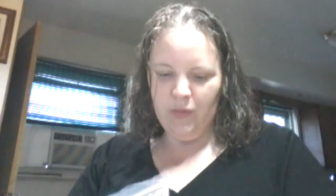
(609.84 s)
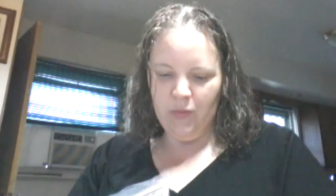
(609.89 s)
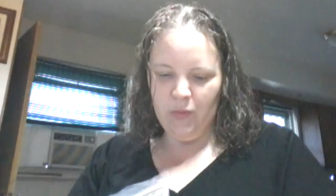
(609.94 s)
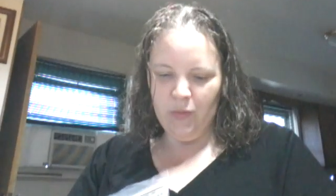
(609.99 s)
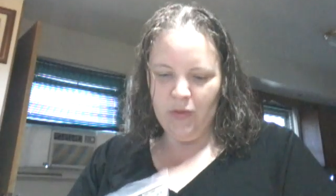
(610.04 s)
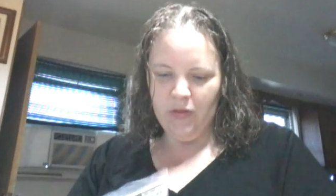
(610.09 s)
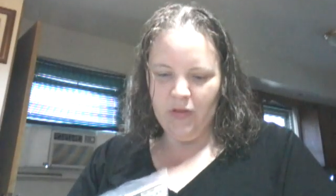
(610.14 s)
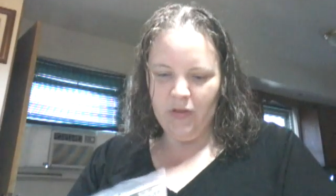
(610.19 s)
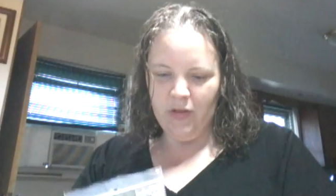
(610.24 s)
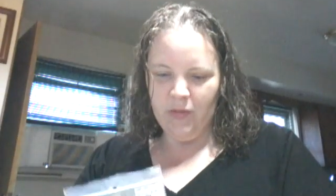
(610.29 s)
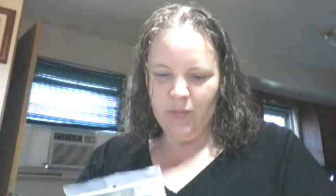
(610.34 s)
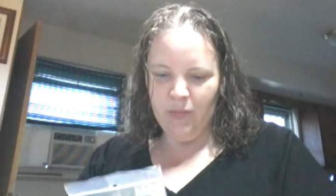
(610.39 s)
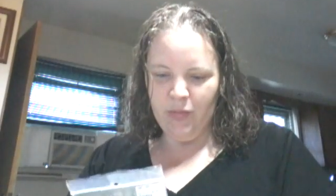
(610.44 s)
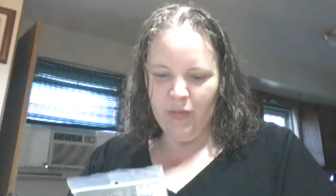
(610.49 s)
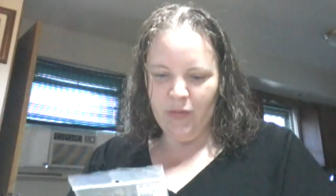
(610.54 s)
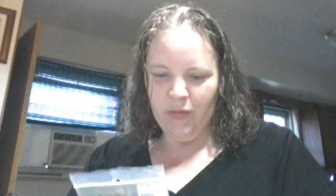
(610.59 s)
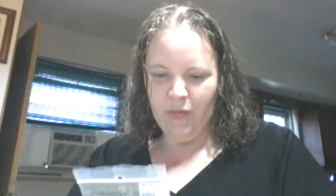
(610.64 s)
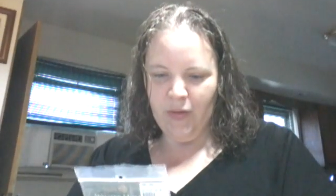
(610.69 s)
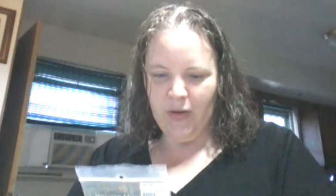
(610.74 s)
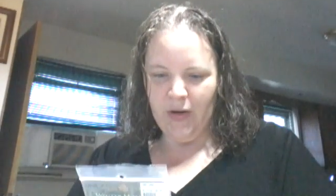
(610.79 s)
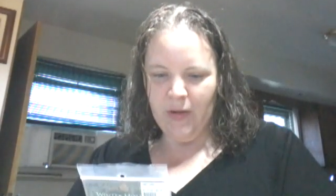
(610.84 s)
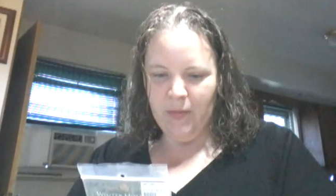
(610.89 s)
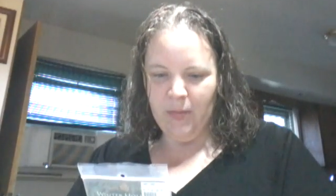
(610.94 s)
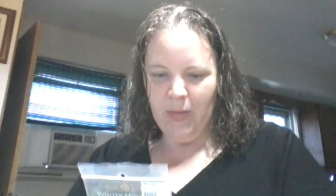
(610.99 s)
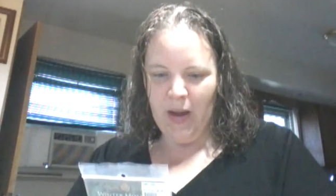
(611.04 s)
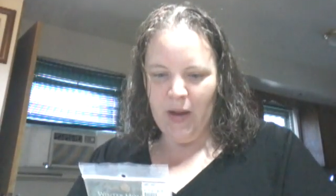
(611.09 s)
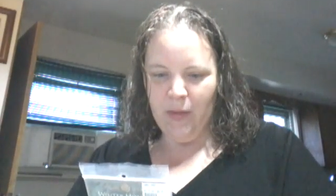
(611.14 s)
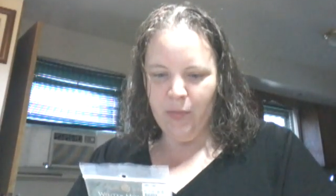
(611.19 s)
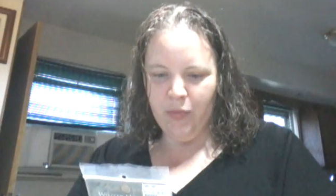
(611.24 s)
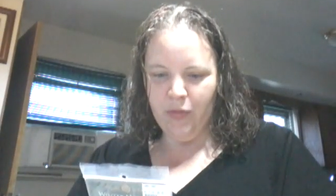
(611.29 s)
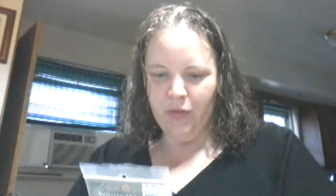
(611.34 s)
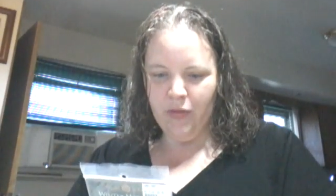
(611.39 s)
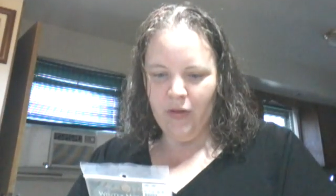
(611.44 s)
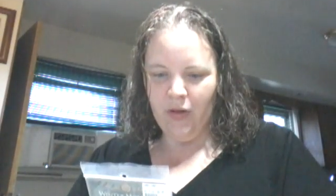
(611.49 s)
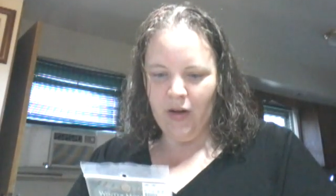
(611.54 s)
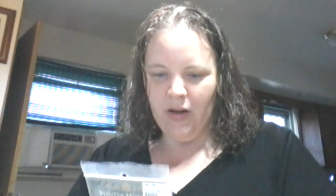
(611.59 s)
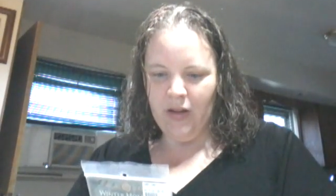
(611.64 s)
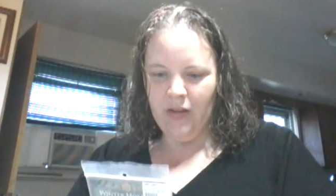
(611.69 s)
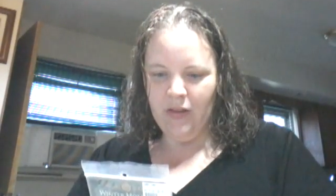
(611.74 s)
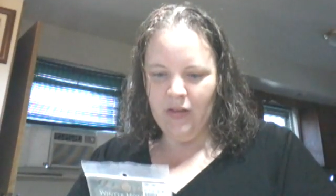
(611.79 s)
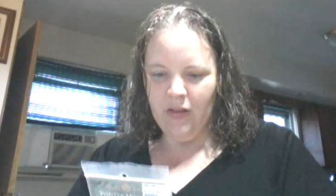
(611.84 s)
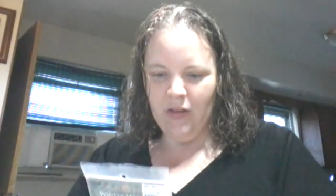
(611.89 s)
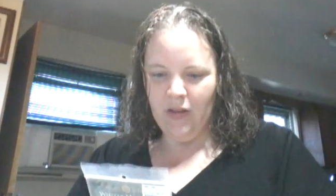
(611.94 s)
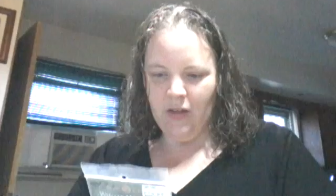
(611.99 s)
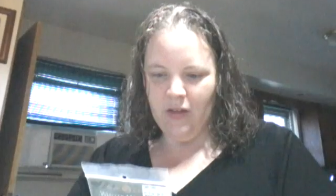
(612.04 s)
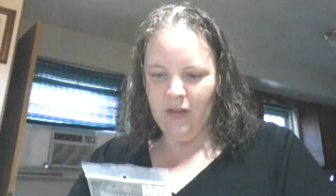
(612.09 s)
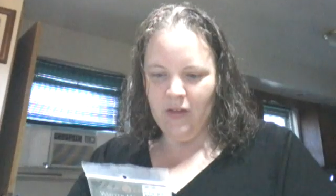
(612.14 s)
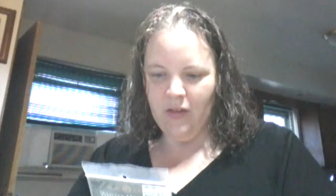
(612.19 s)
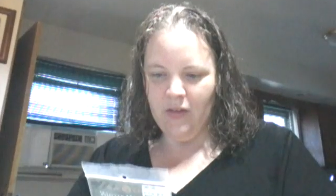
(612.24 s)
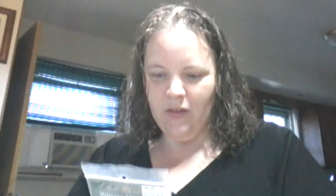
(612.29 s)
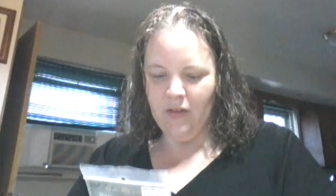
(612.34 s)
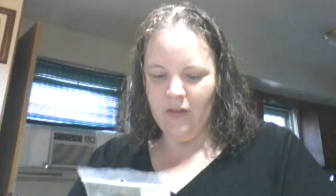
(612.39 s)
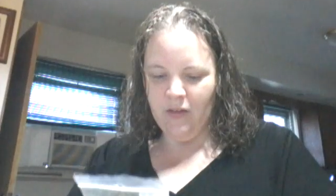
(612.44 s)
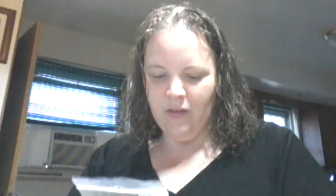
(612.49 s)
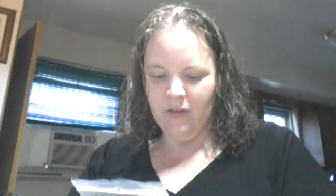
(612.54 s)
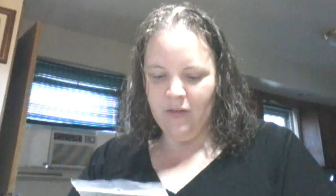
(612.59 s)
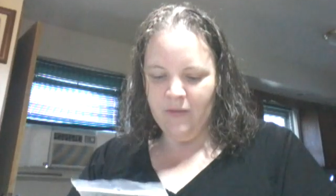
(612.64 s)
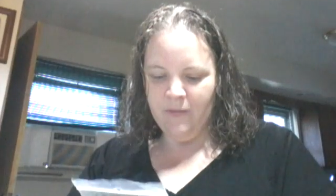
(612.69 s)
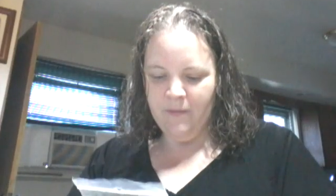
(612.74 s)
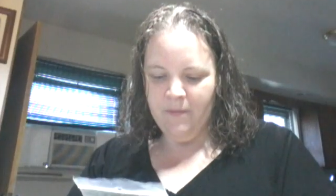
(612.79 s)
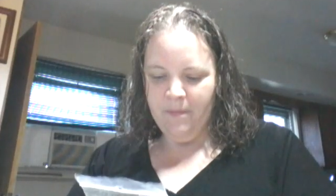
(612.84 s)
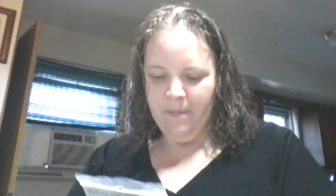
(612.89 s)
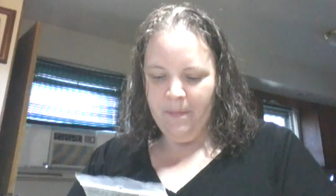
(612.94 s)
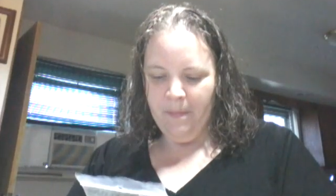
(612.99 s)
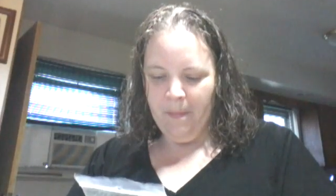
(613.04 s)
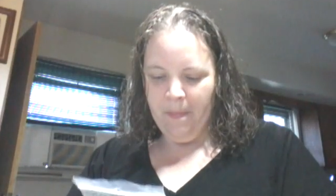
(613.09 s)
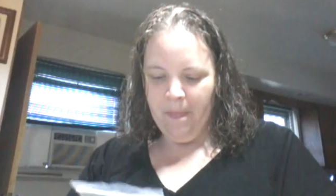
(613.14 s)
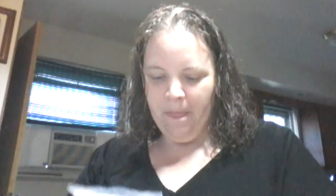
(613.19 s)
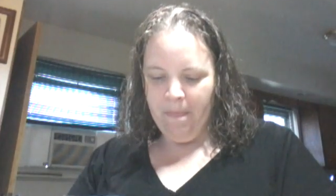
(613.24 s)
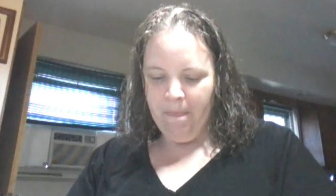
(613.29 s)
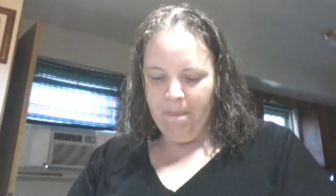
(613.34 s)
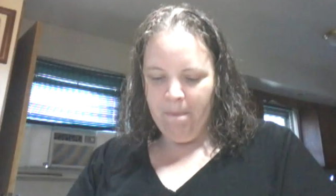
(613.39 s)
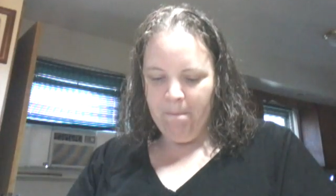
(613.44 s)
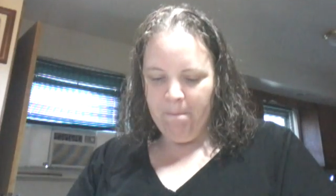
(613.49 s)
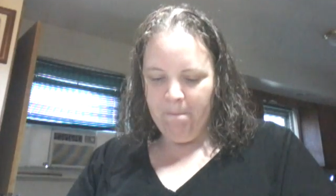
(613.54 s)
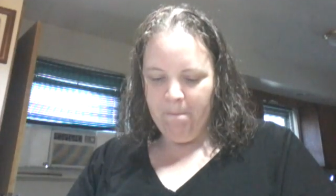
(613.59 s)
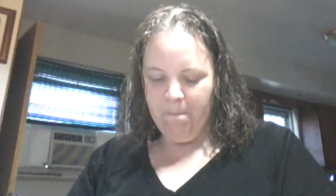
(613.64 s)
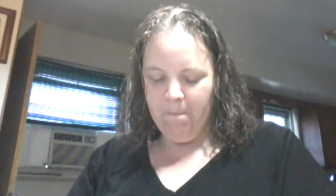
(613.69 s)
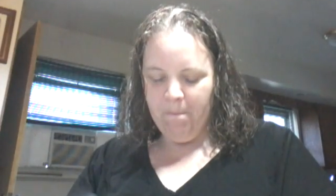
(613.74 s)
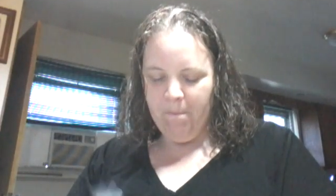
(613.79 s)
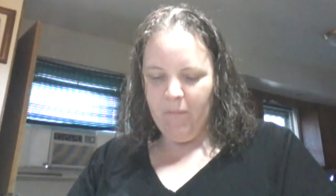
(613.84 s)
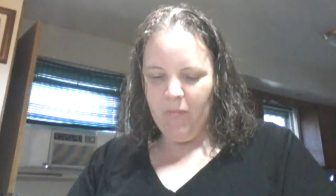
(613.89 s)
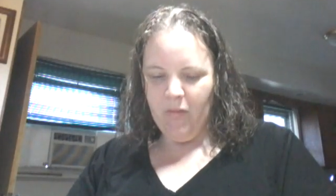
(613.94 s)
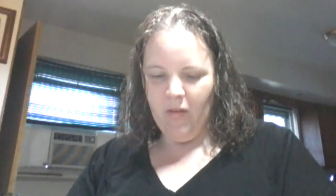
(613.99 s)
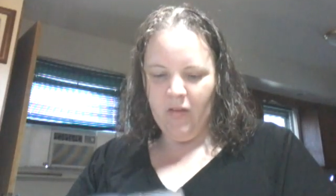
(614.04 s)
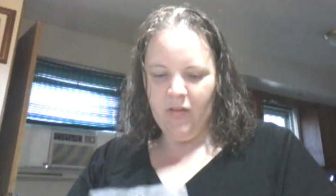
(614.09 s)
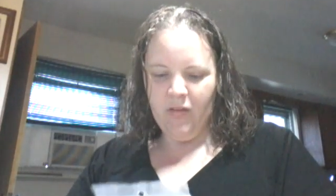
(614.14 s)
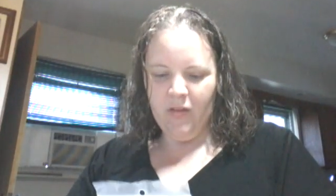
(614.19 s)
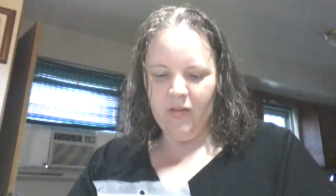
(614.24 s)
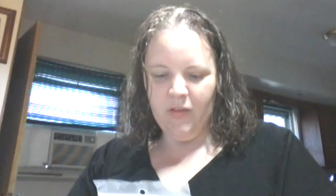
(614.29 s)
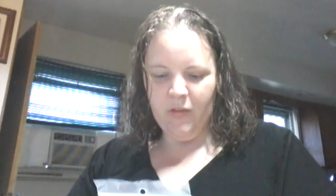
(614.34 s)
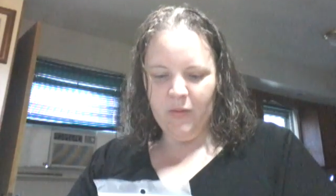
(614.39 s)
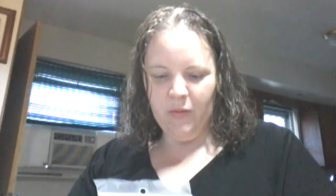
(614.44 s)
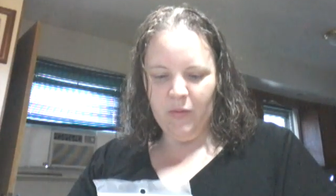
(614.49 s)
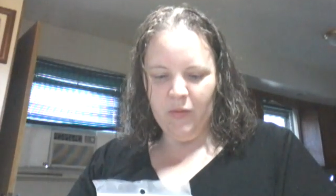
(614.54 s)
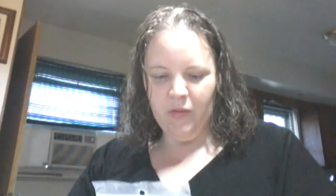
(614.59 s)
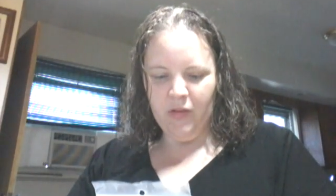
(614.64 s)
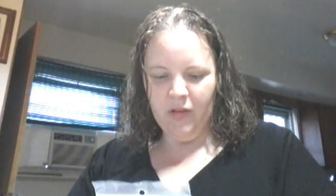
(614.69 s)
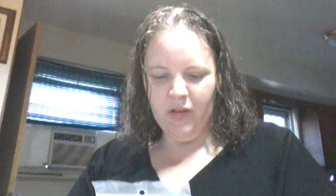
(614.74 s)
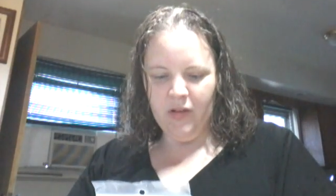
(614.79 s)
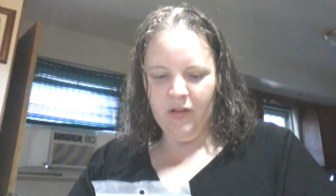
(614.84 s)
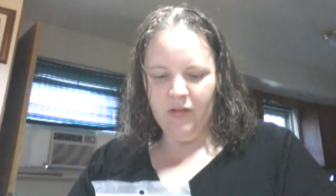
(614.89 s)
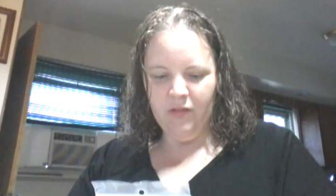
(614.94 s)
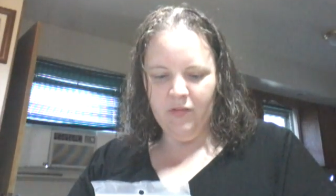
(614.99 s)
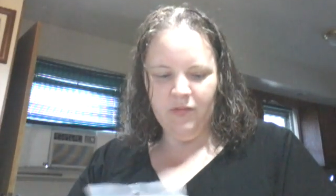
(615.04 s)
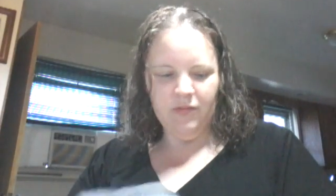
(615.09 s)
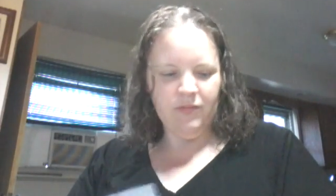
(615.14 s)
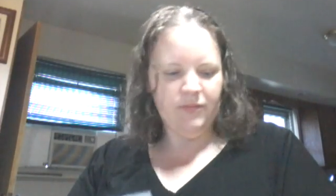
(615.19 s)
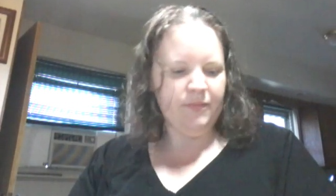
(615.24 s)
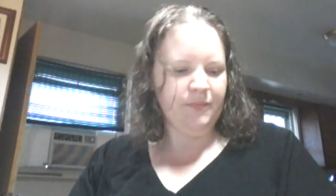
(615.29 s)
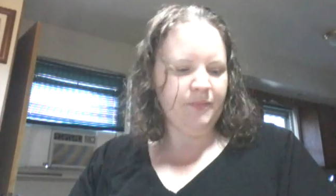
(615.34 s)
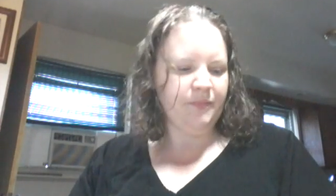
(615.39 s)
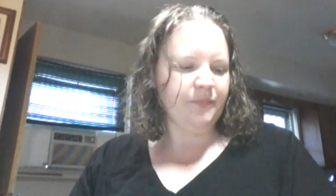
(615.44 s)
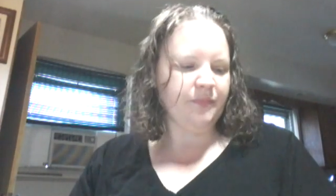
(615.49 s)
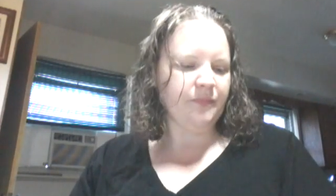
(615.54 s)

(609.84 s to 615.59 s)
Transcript: worked on perforated paper or anything, so I thought that was really cute.